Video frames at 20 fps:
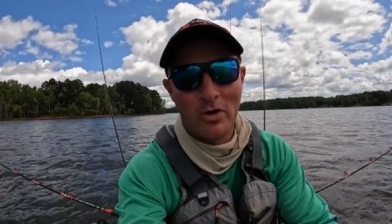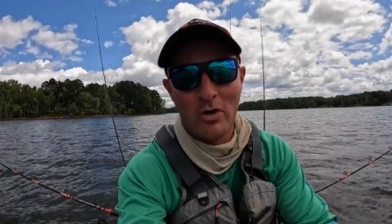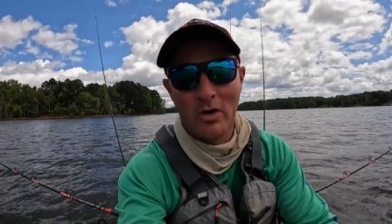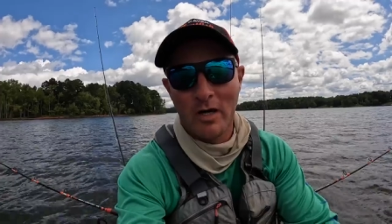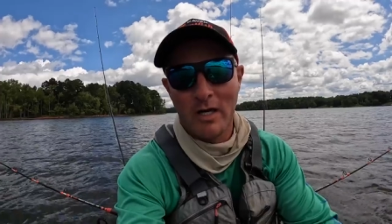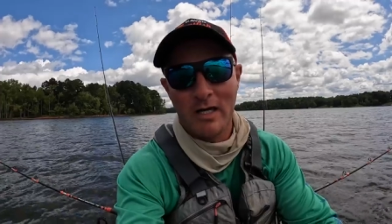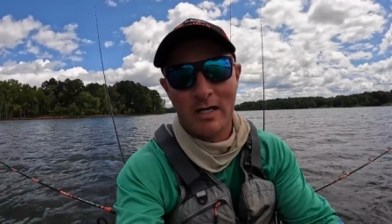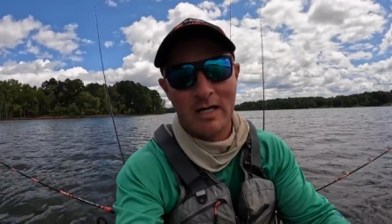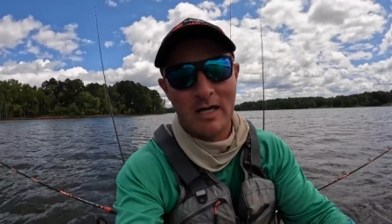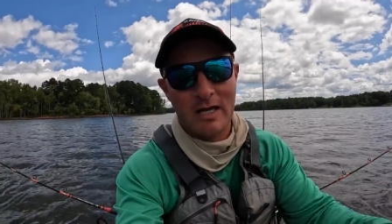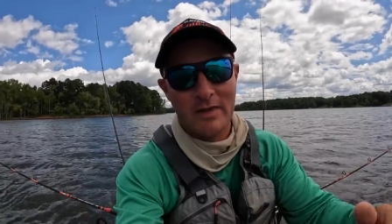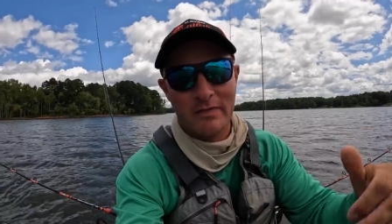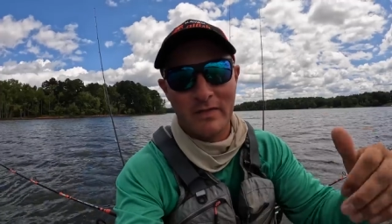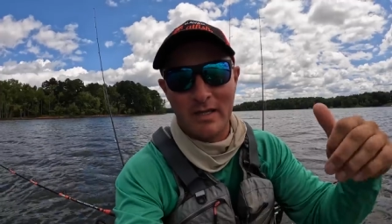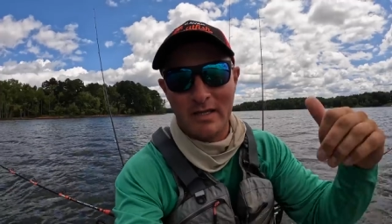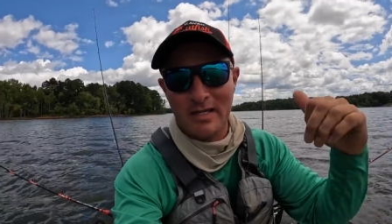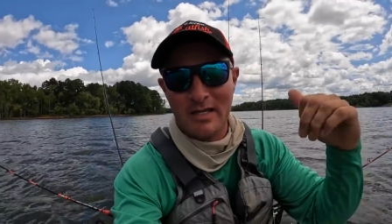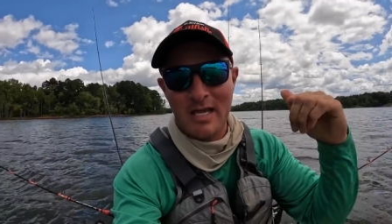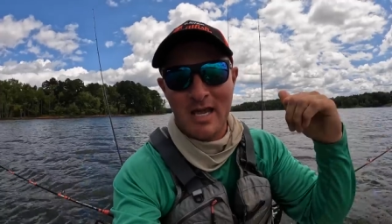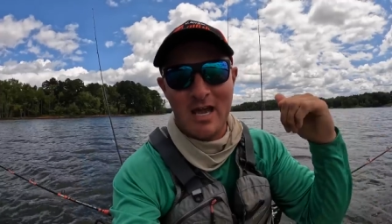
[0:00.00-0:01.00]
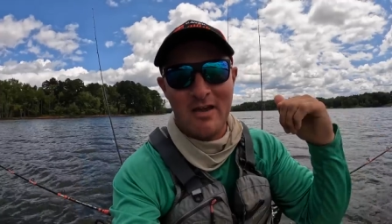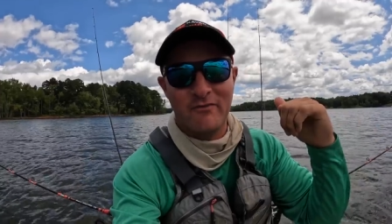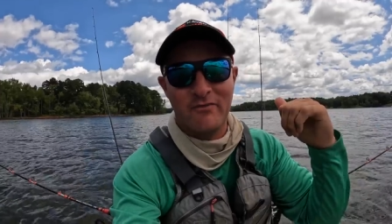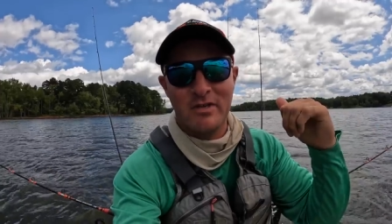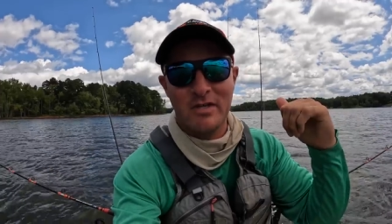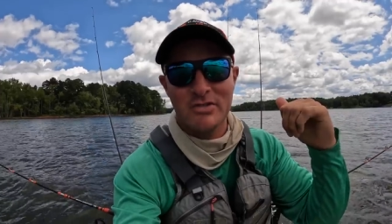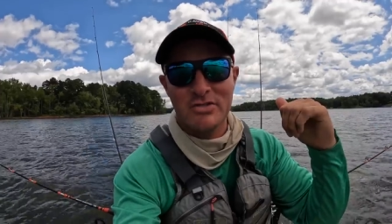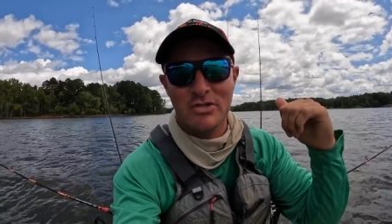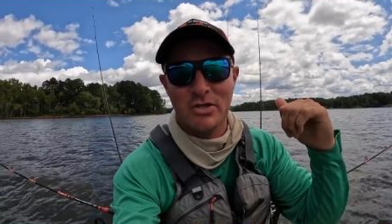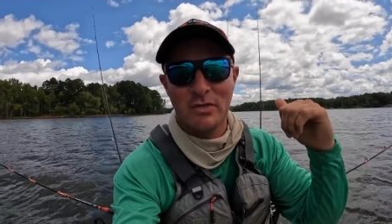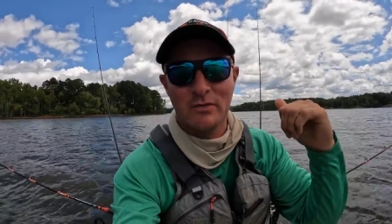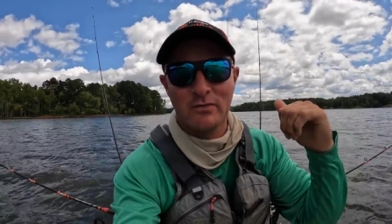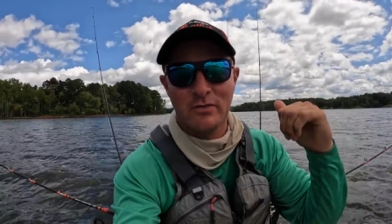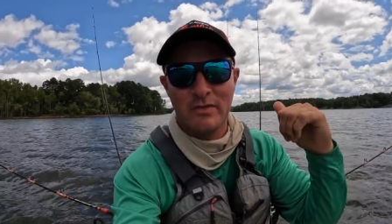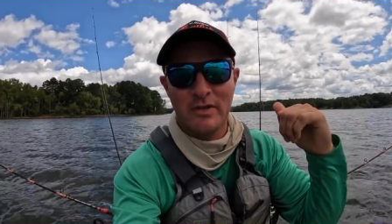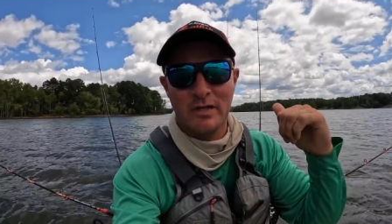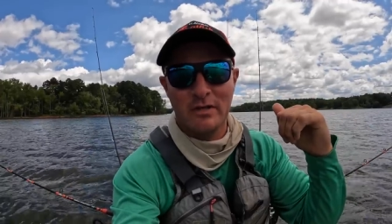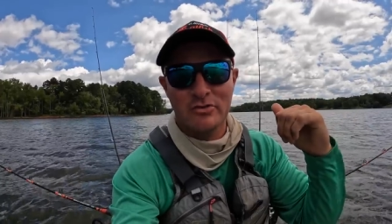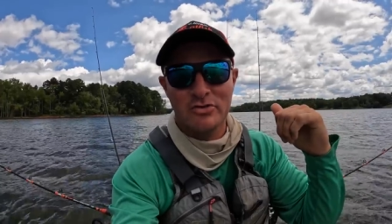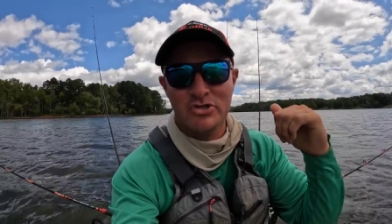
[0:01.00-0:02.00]
on. I got that catfish
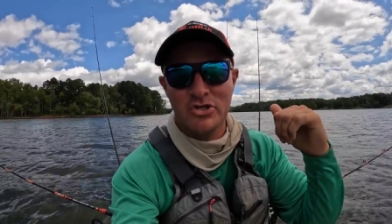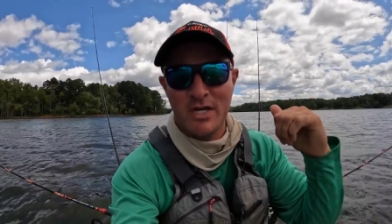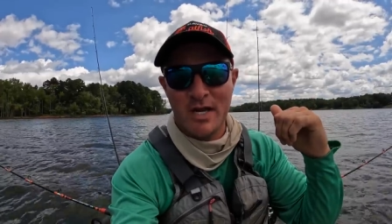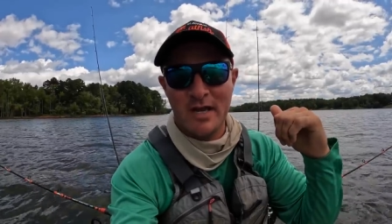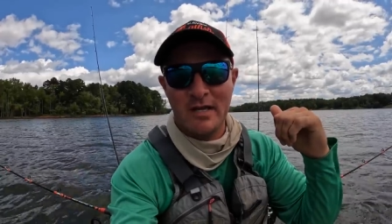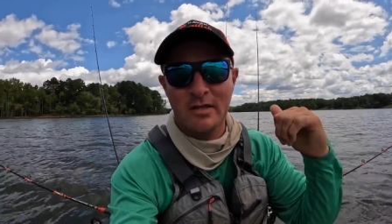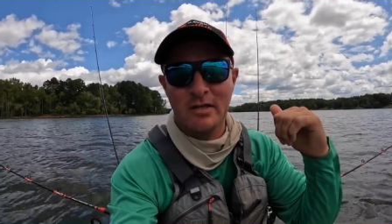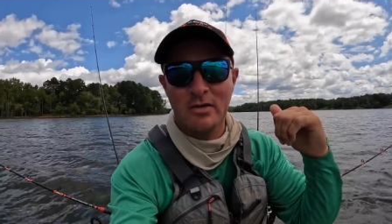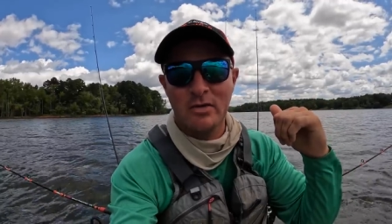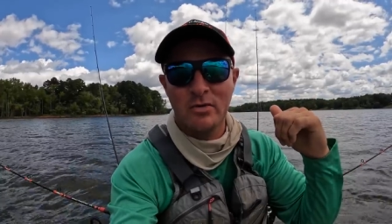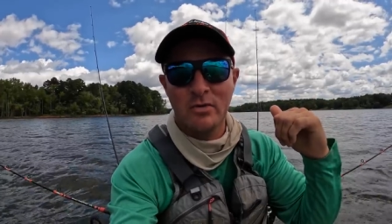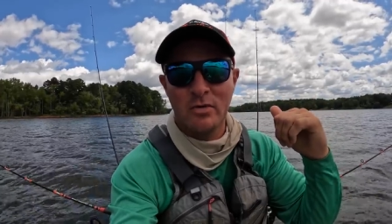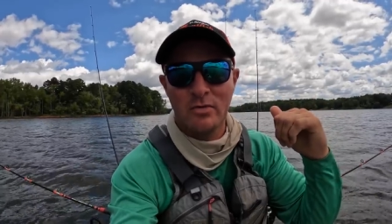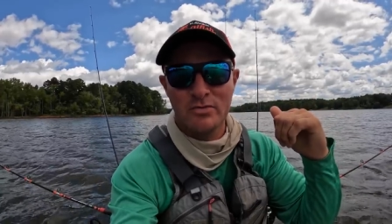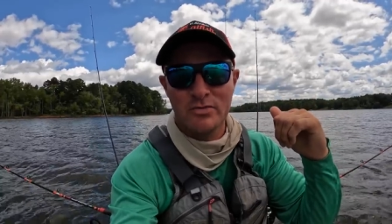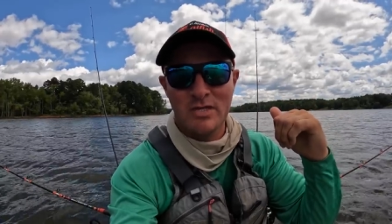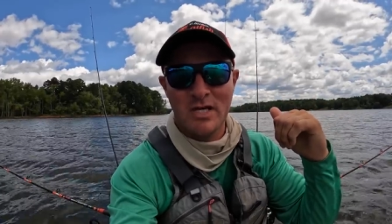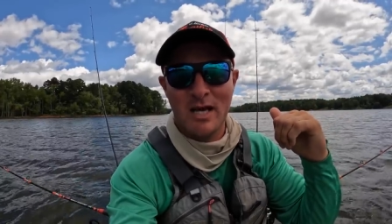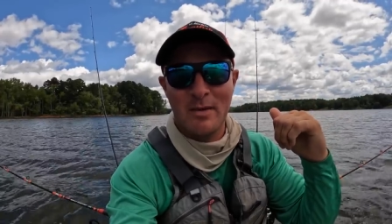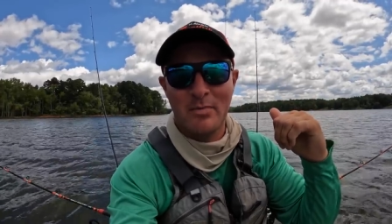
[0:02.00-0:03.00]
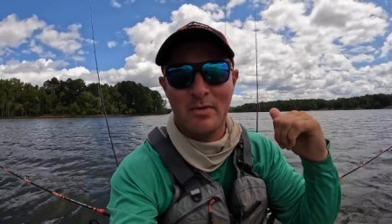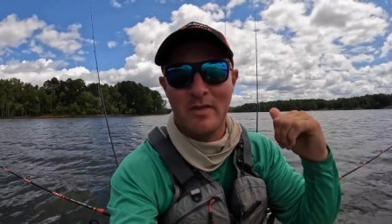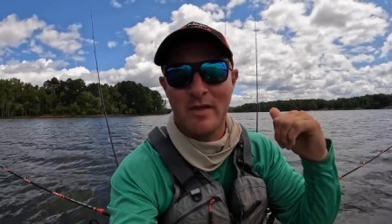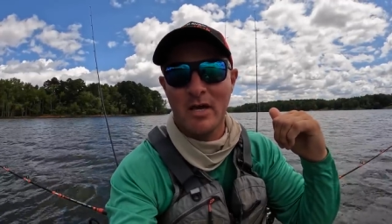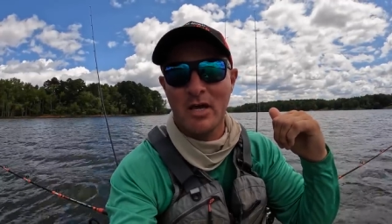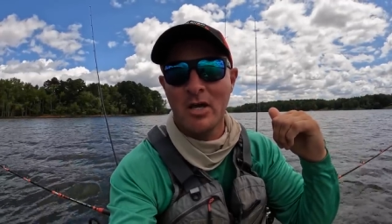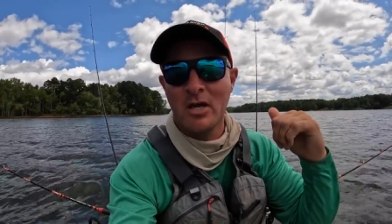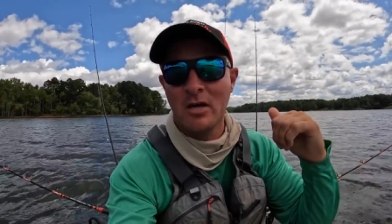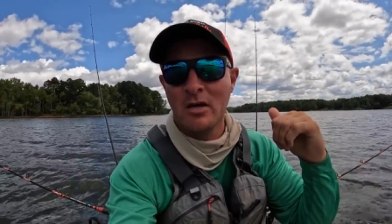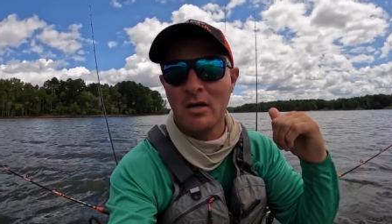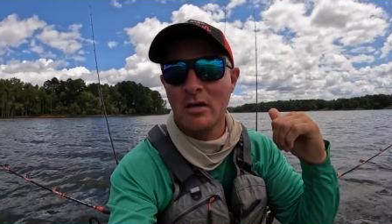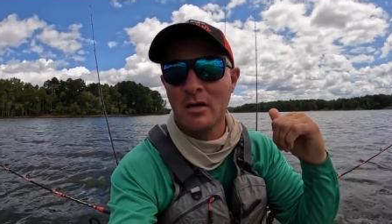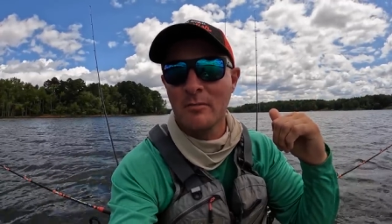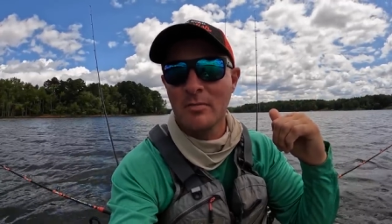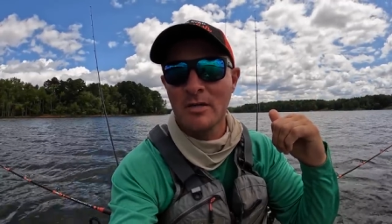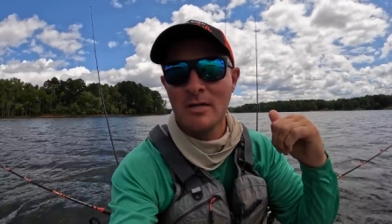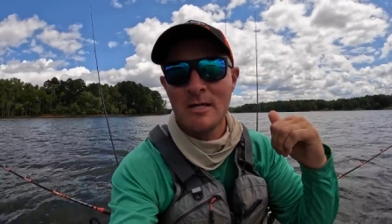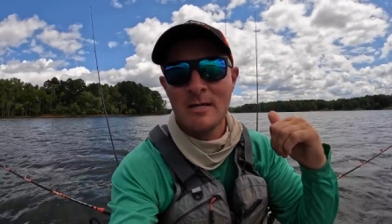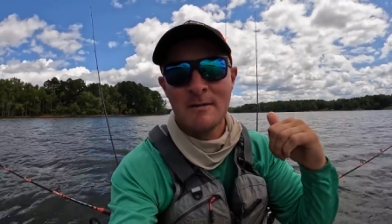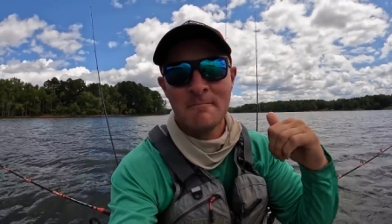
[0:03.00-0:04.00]
over there shallow on top of that hump